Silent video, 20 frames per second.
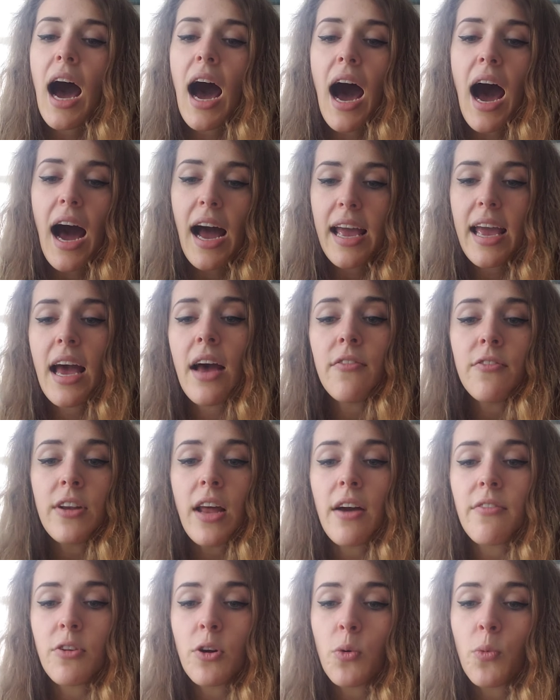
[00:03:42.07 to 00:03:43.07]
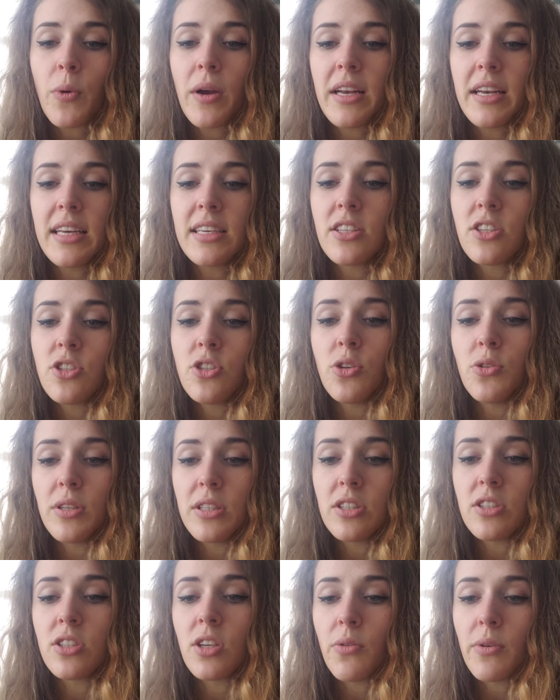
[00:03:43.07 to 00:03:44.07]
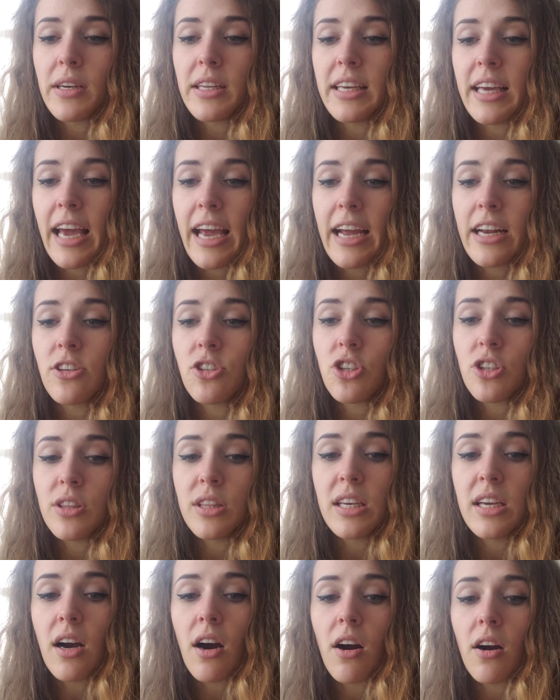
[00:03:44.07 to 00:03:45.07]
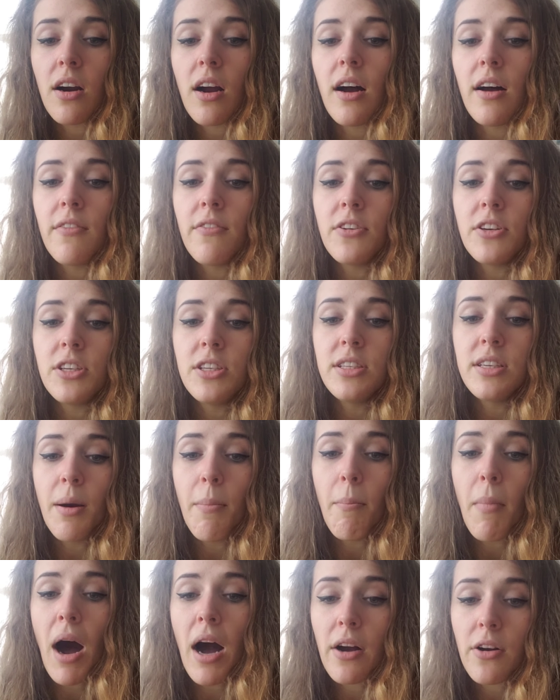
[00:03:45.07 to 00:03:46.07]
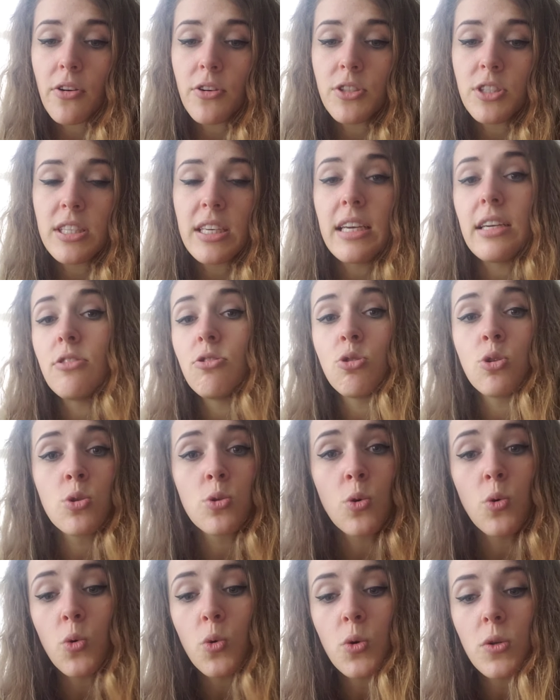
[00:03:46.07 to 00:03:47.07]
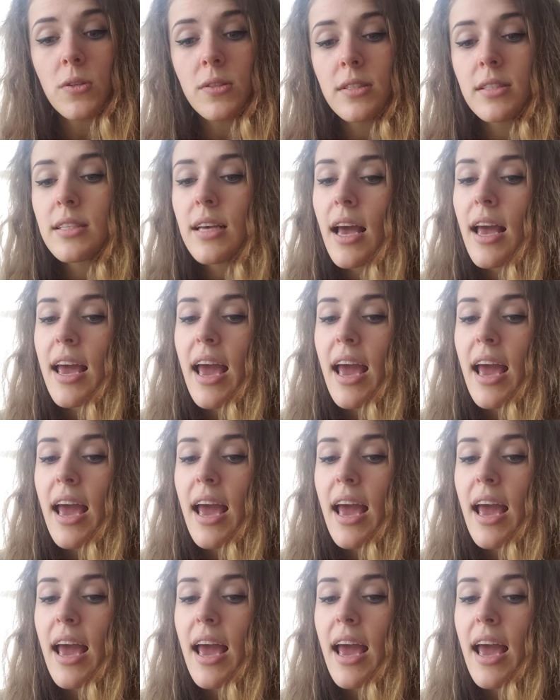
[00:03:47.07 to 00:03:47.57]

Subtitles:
I have never witnessed students so engaged, the art of democracy in schools,